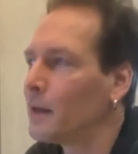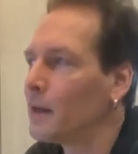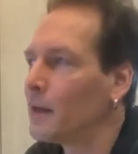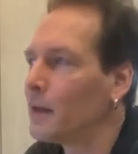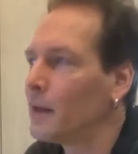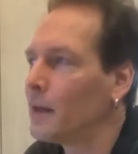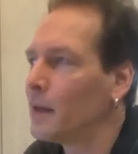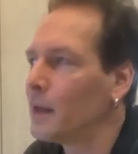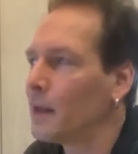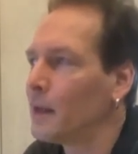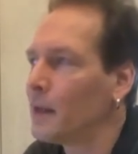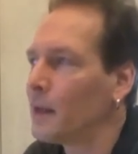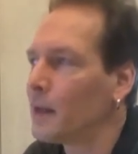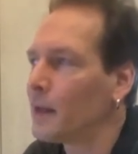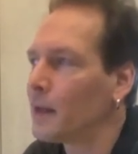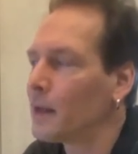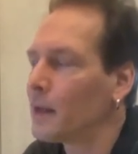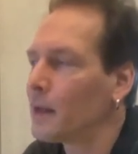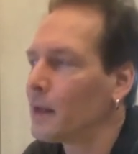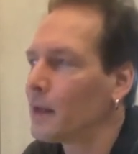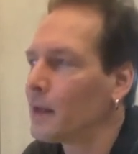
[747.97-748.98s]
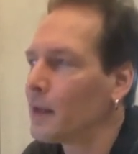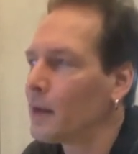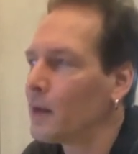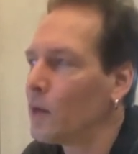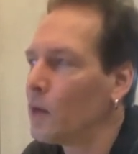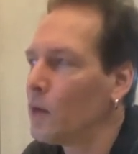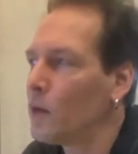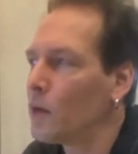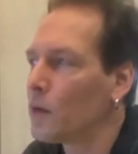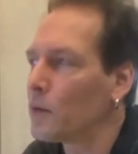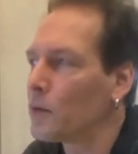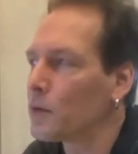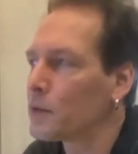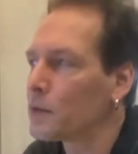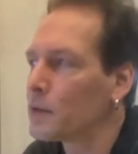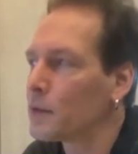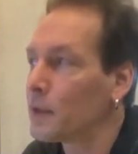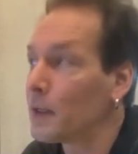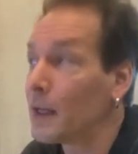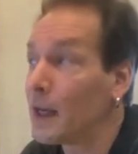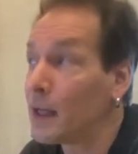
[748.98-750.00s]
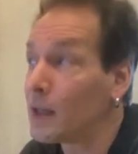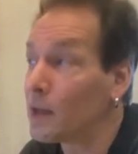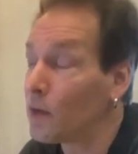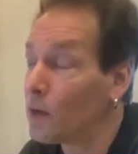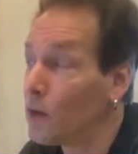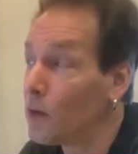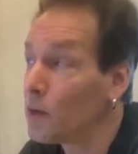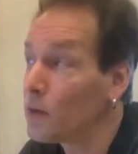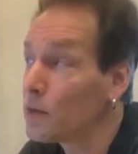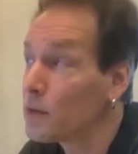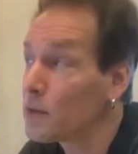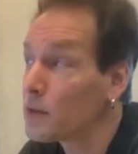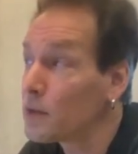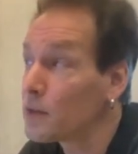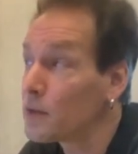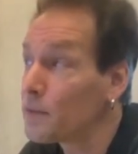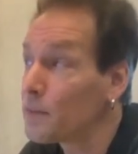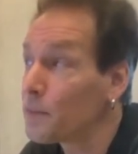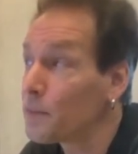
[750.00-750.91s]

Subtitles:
in August, late August,